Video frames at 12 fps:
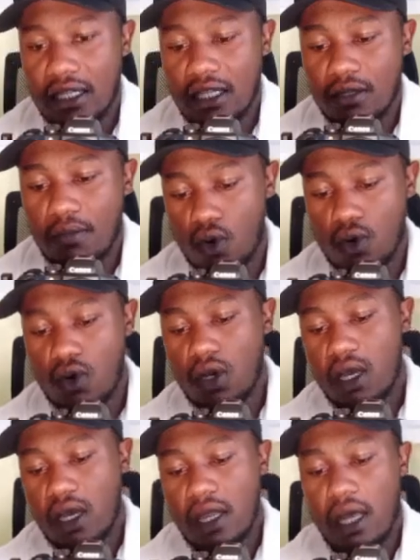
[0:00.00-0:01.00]
axis. So
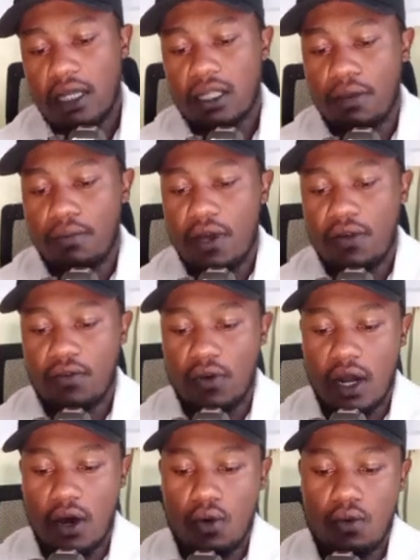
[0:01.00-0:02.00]
that's the bit
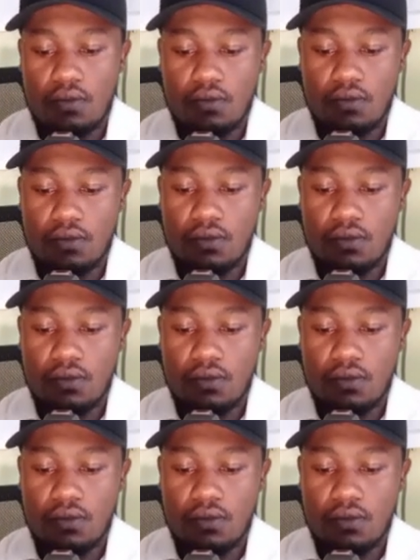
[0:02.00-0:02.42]
for now.